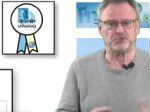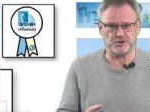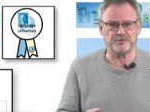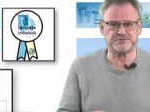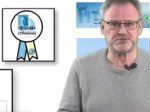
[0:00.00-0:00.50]

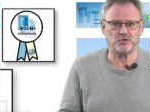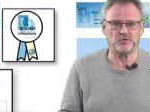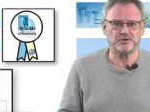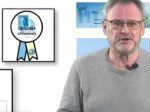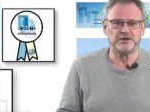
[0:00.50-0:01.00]
If
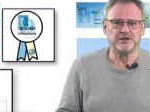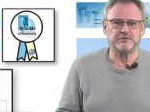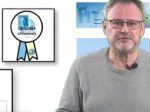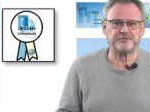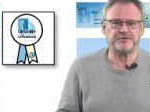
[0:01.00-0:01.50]
so,
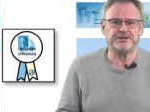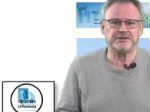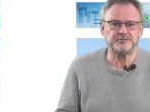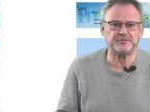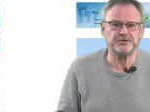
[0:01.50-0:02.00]

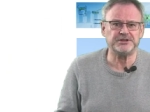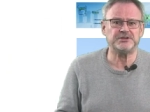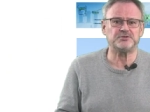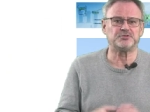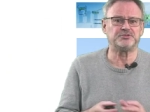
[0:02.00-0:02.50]
feel
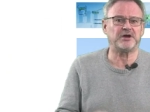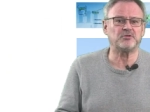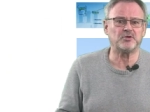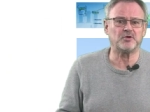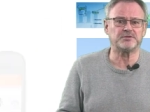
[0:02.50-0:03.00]
free to
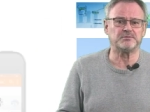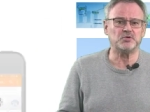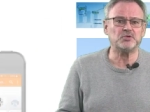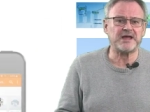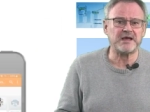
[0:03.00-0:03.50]
download the
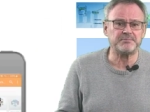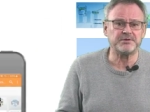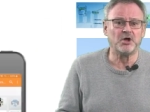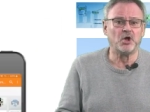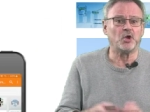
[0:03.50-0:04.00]
Moodle app,